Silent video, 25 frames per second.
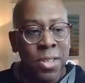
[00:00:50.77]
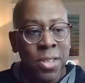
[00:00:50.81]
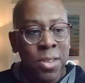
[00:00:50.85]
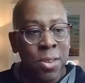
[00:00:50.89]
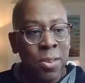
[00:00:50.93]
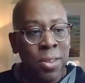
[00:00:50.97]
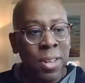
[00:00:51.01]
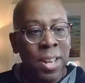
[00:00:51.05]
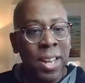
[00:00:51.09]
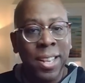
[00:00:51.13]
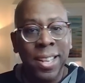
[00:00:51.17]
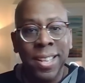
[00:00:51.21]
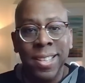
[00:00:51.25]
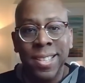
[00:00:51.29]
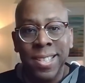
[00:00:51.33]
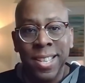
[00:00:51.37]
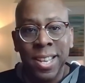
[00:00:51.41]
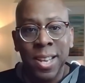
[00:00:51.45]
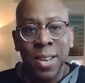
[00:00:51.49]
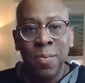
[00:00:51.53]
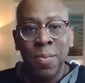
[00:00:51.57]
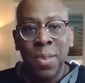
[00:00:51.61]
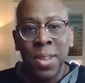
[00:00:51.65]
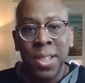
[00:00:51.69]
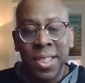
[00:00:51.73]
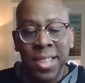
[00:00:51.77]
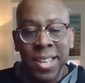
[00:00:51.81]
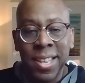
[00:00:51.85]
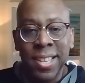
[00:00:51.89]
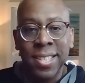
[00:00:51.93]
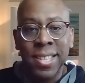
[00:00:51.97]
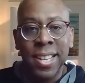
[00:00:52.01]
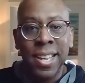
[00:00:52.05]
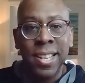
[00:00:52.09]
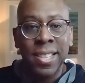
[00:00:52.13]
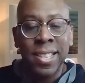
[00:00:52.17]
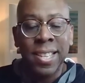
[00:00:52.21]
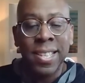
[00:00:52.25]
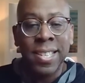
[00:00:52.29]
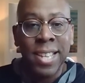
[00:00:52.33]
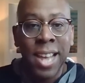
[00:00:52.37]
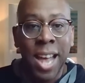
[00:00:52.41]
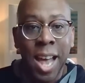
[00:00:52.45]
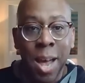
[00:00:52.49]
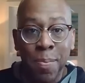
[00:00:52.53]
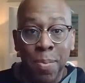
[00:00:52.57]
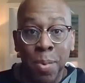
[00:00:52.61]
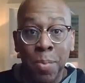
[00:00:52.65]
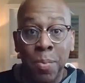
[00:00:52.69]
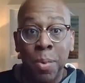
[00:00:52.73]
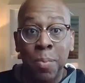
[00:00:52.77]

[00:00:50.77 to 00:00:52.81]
So like I said, when things like this happen,